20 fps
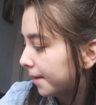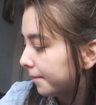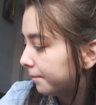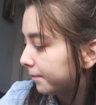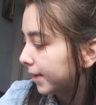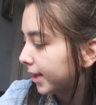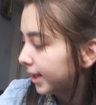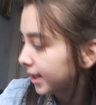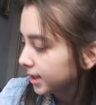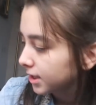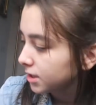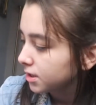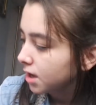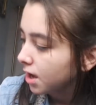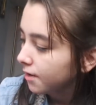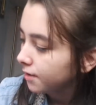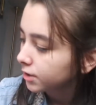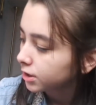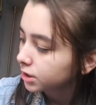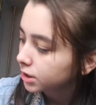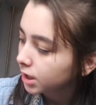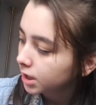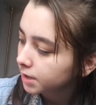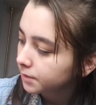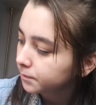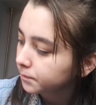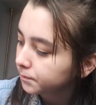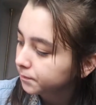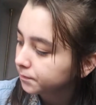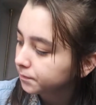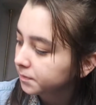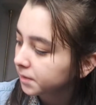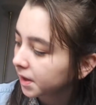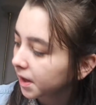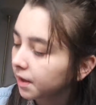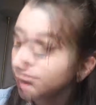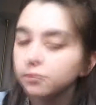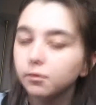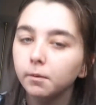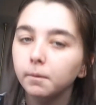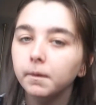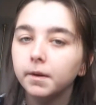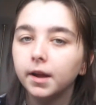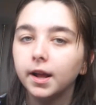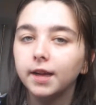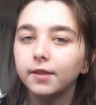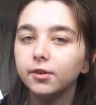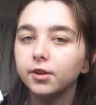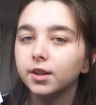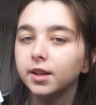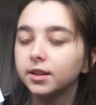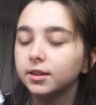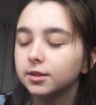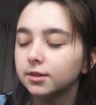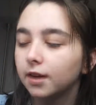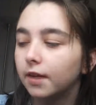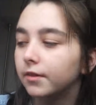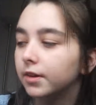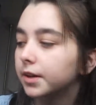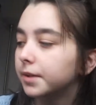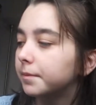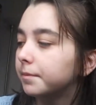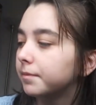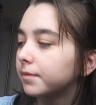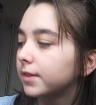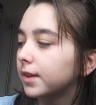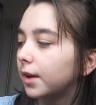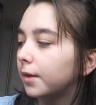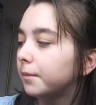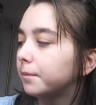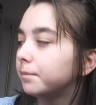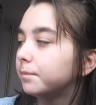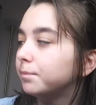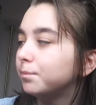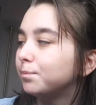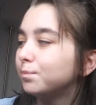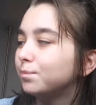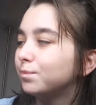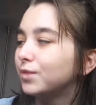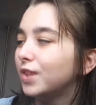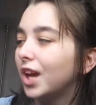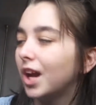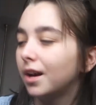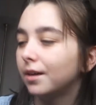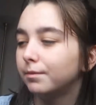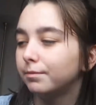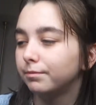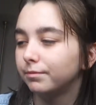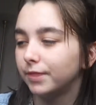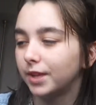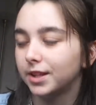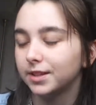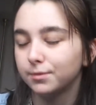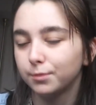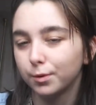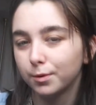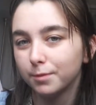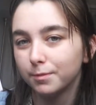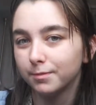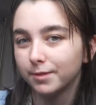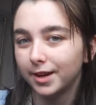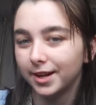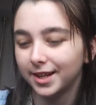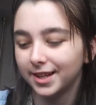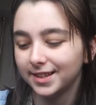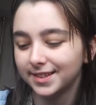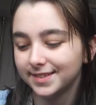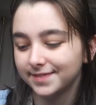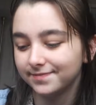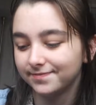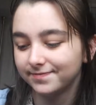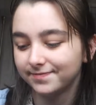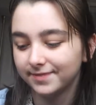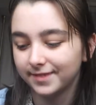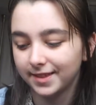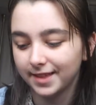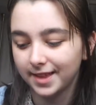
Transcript: Yeah, I like this cover. It's good. I, I really like this cover. So, yeah, that's Warm Bodies.